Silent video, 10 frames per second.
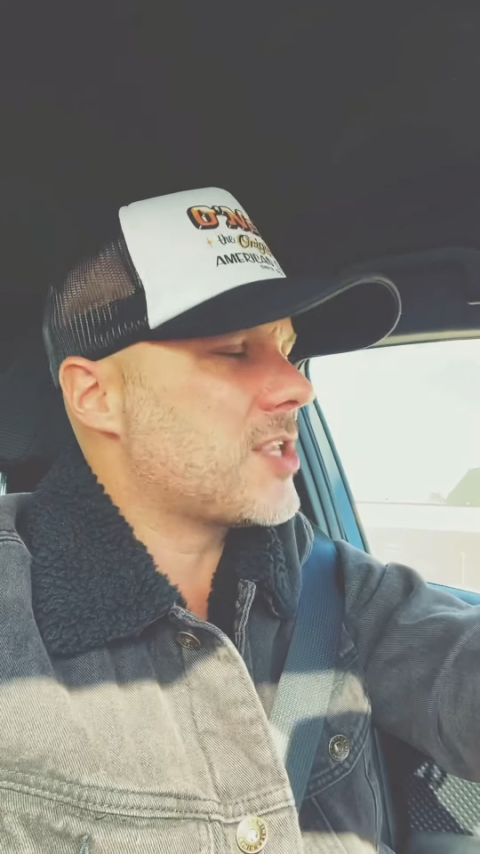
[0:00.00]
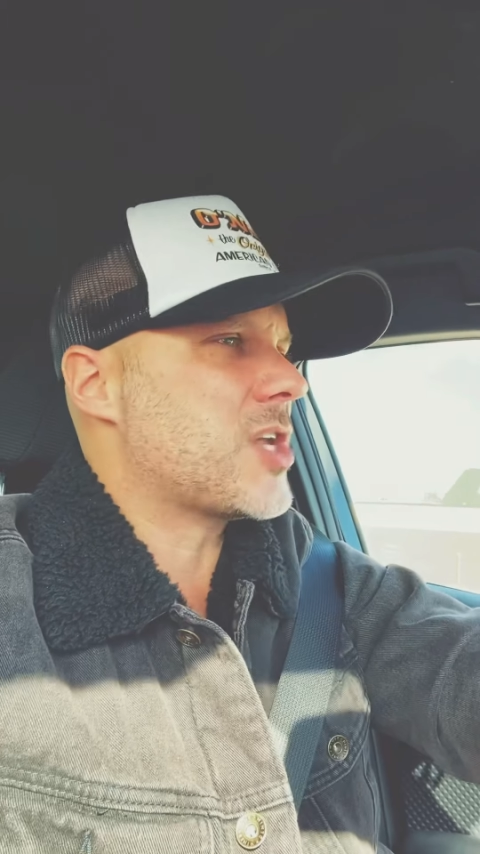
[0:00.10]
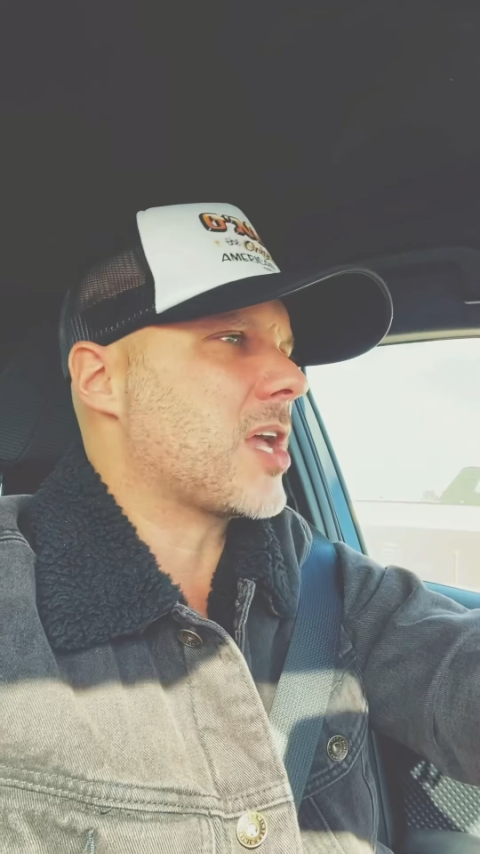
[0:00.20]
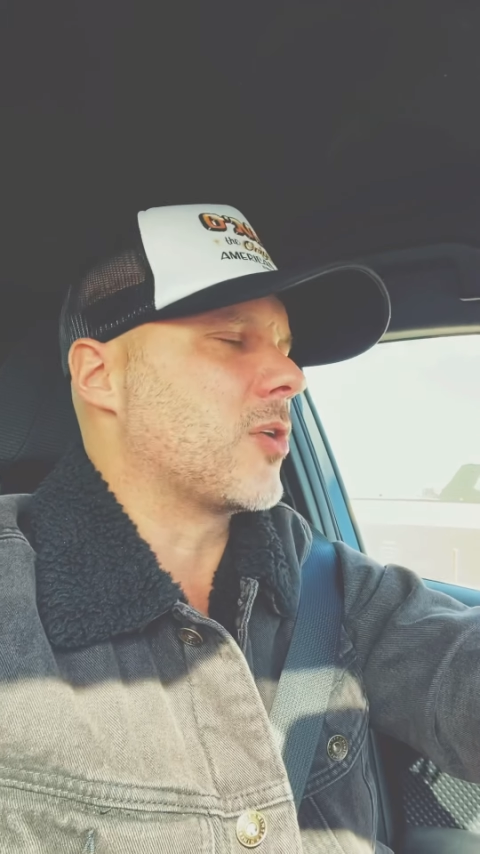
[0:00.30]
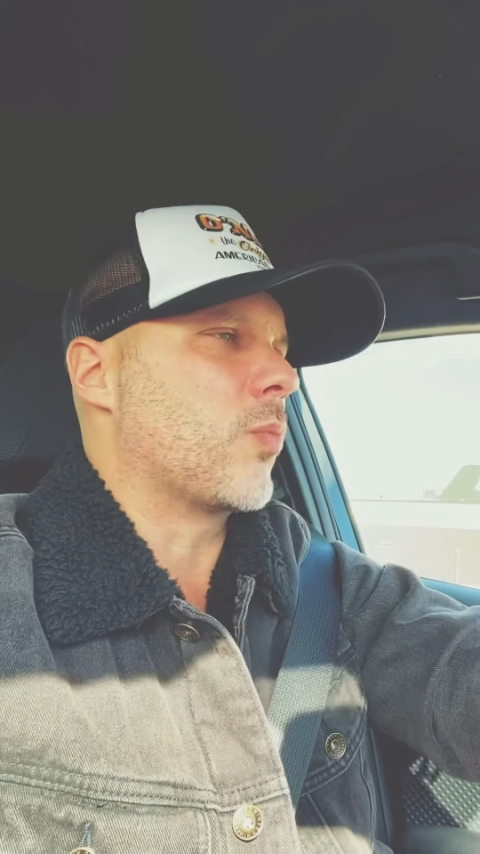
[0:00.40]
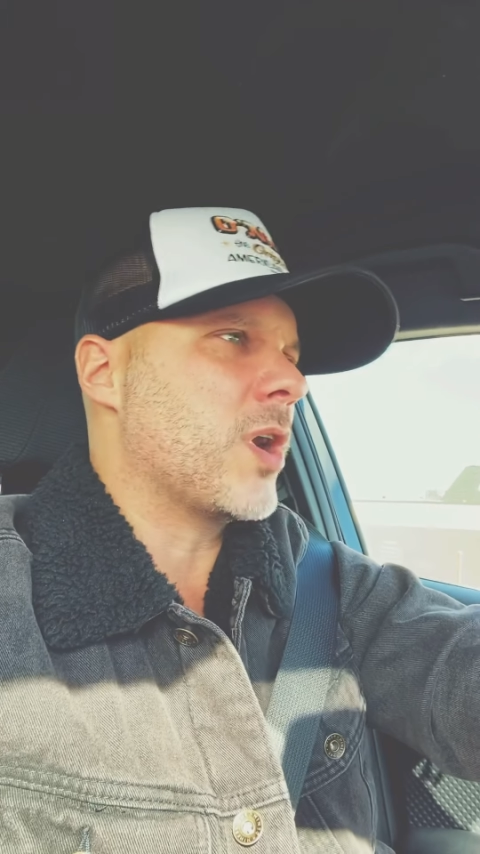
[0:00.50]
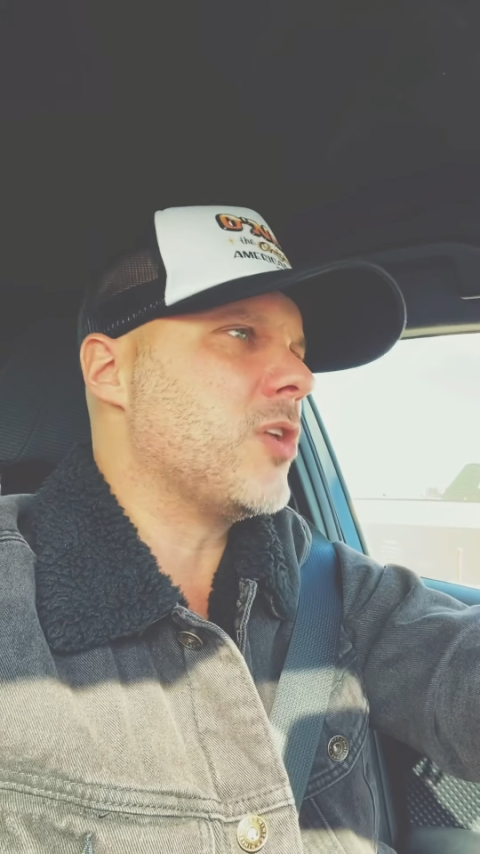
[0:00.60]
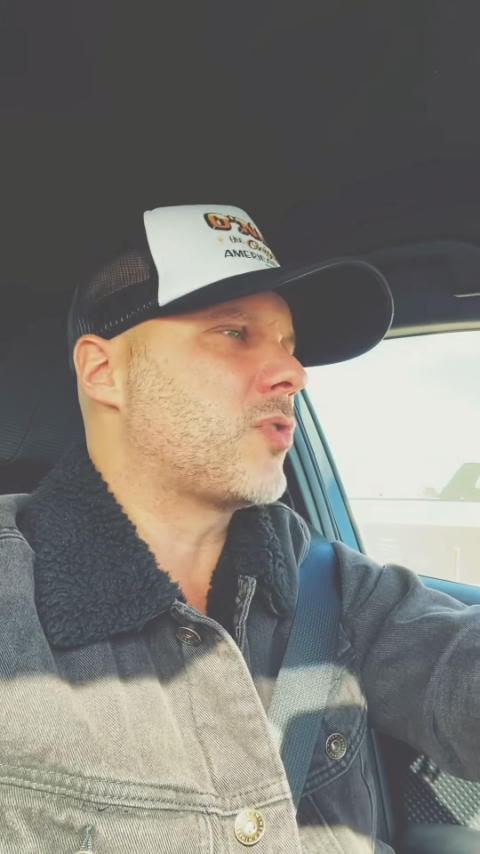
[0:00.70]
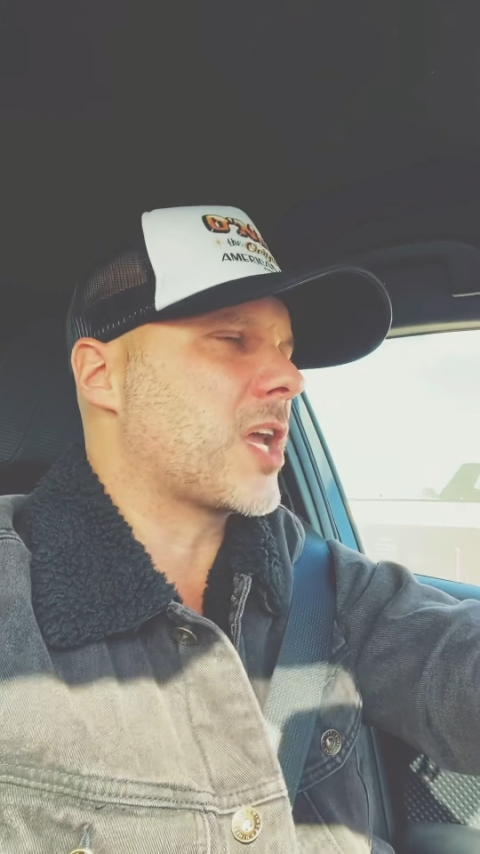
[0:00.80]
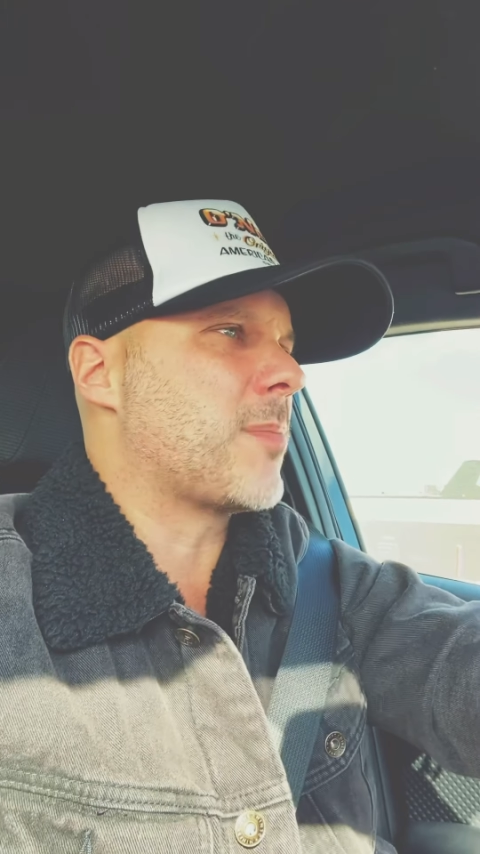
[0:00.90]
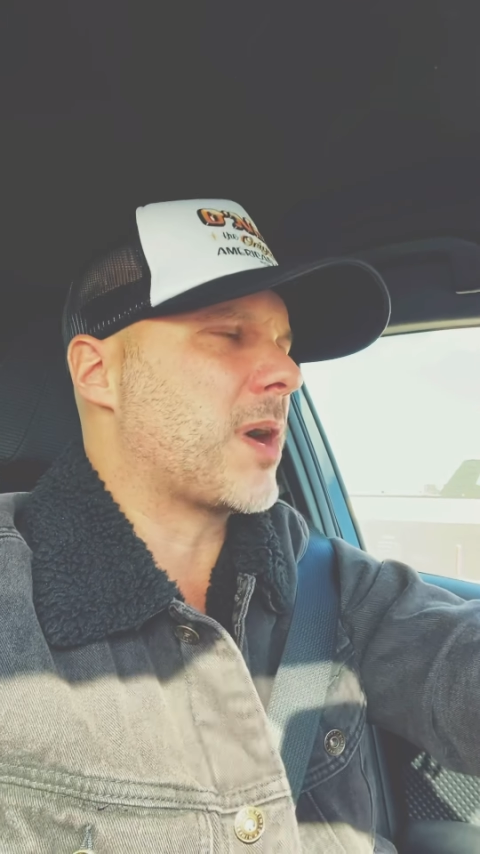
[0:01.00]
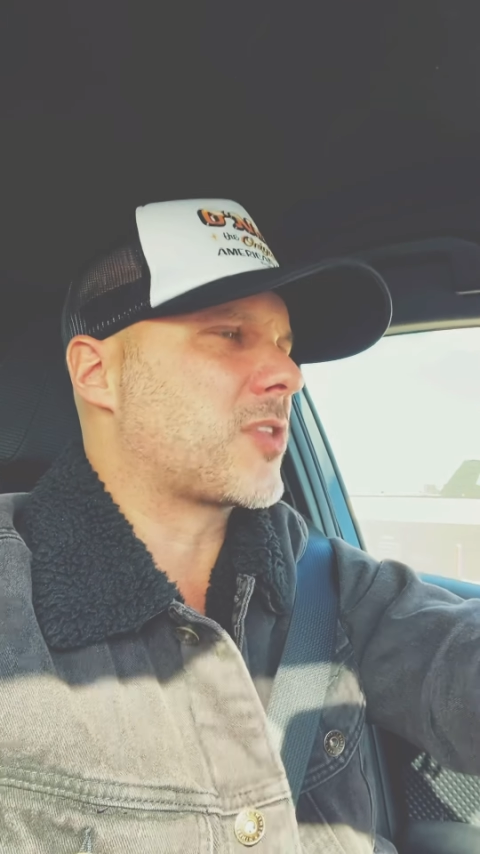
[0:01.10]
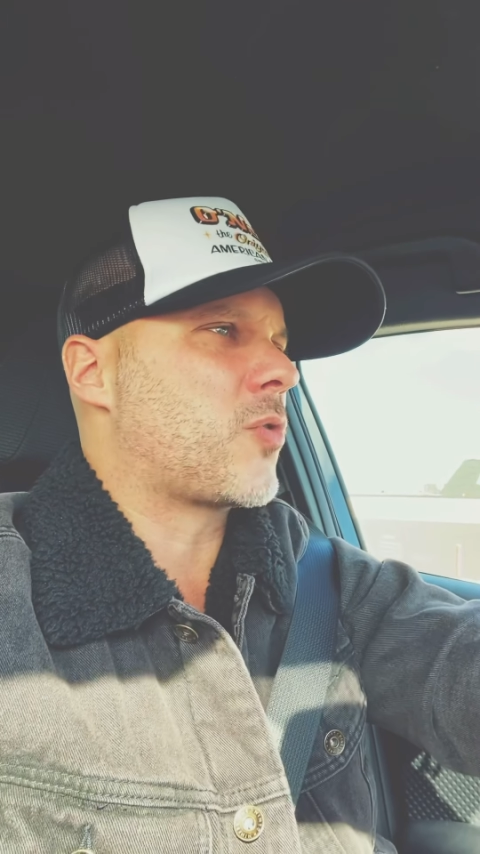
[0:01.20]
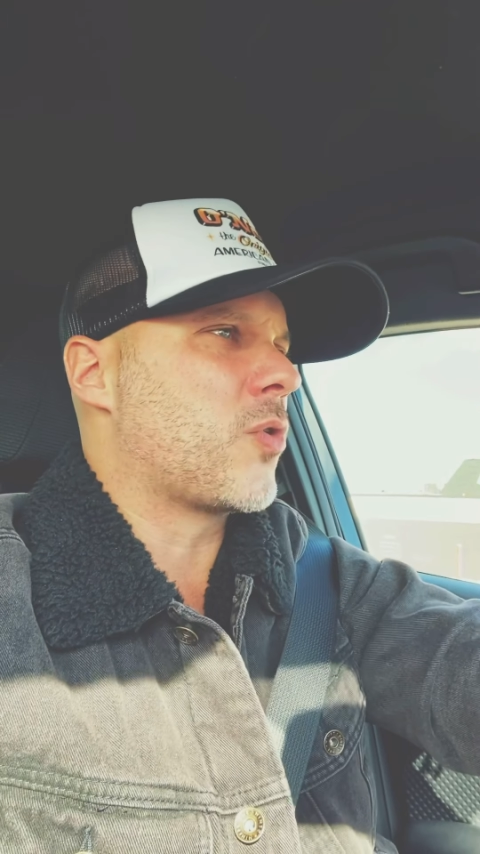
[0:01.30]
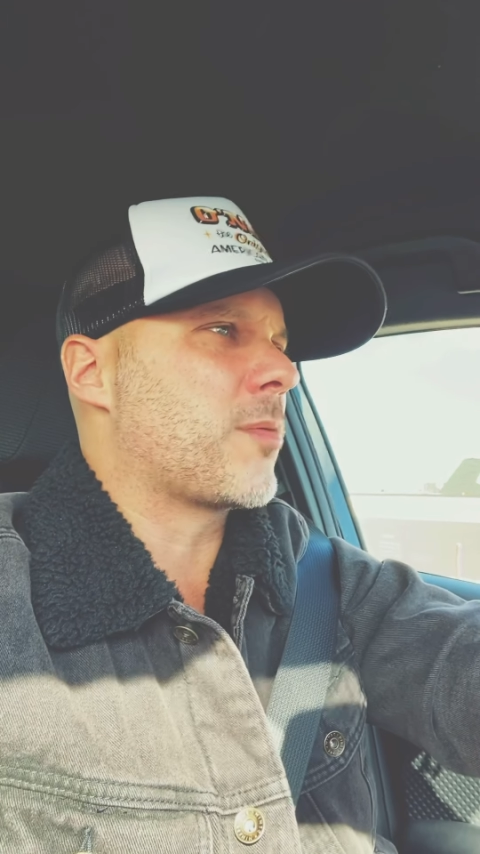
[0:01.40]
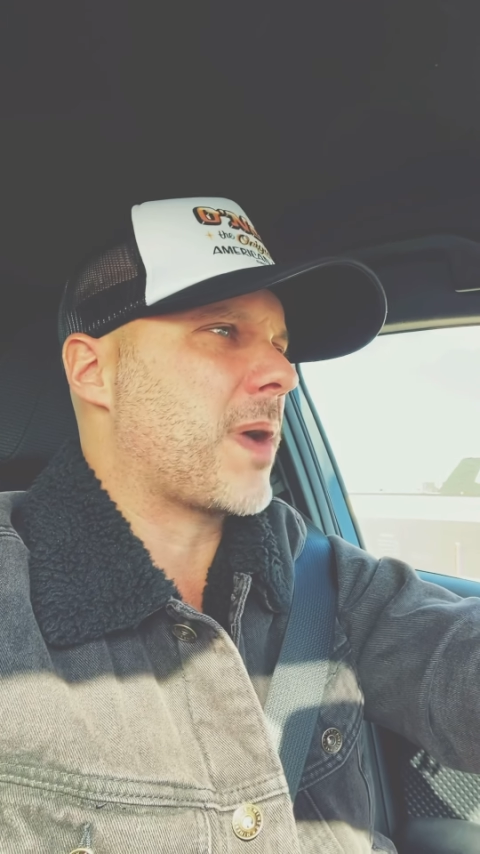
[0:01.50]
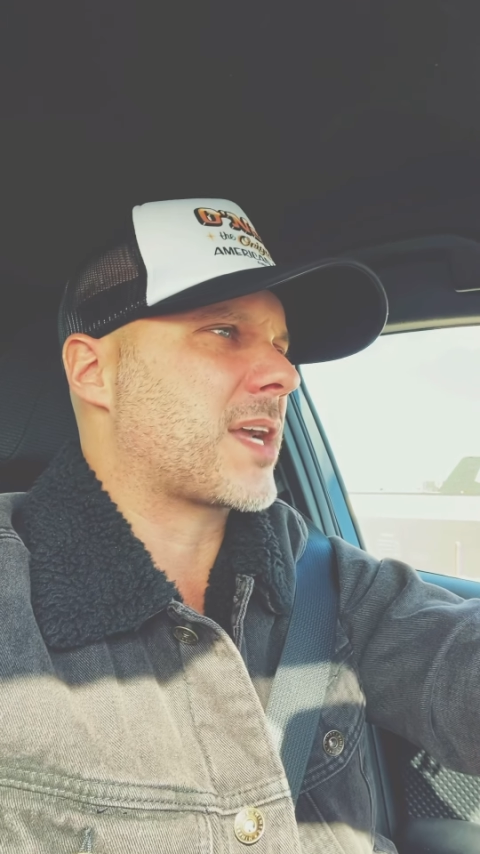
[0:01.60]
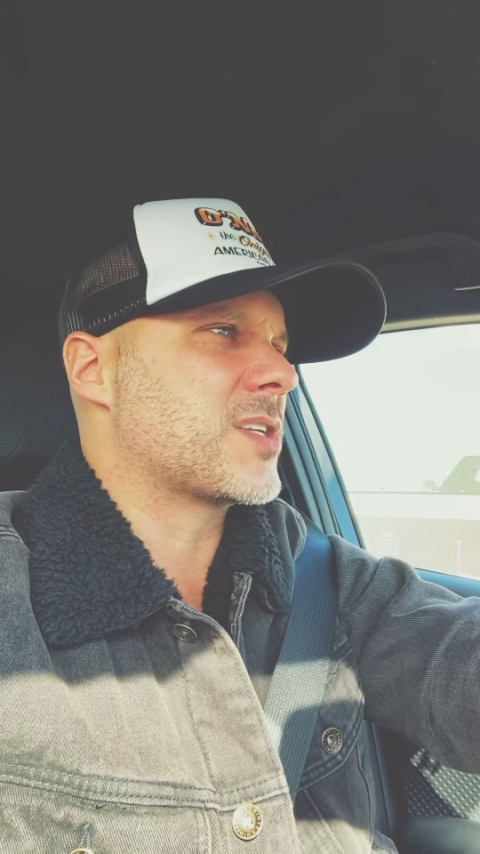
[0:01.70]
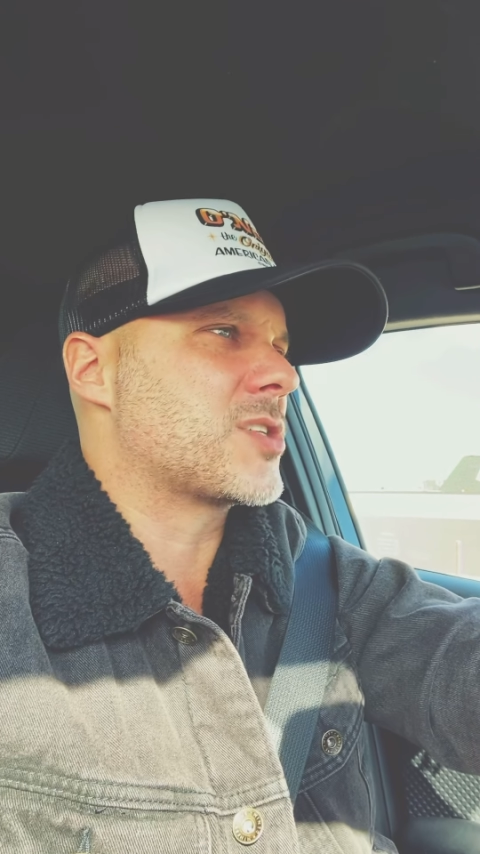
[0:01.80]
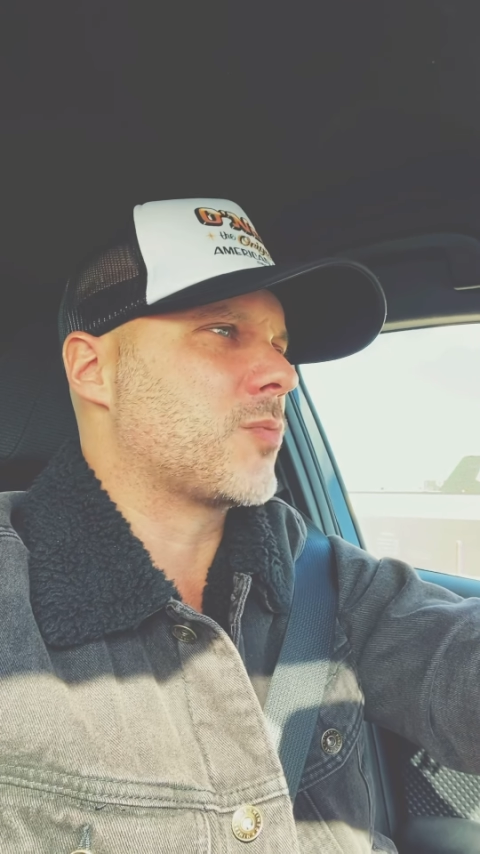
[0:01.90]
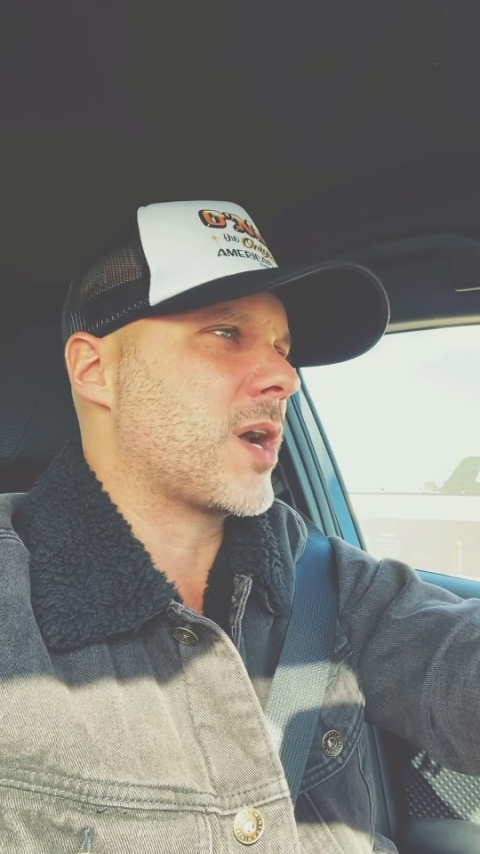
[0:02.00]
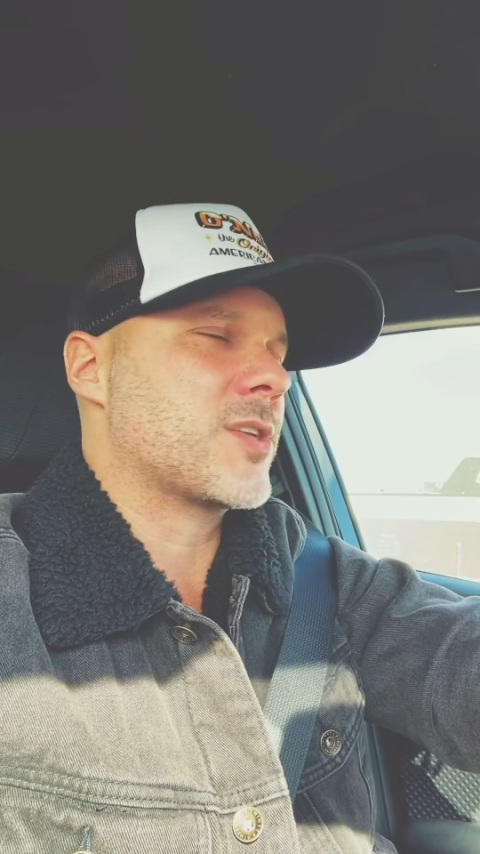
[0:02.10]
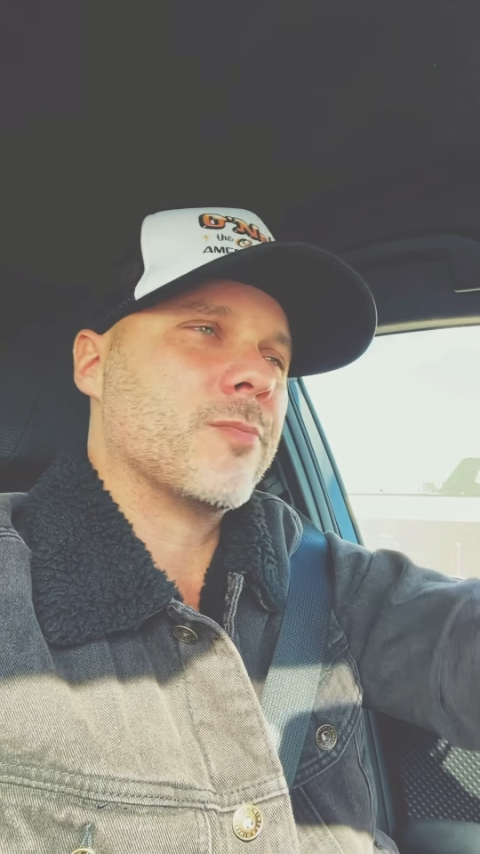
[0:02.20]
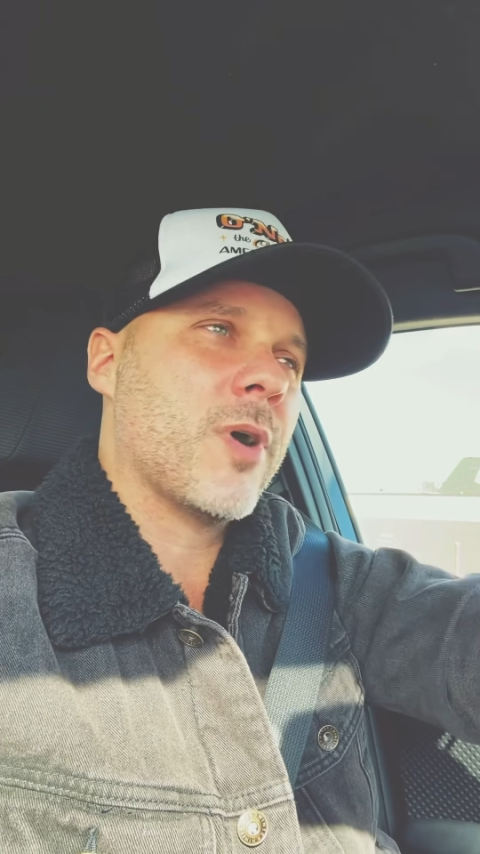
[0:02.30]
Jalen, what do you think about the quarterback situation?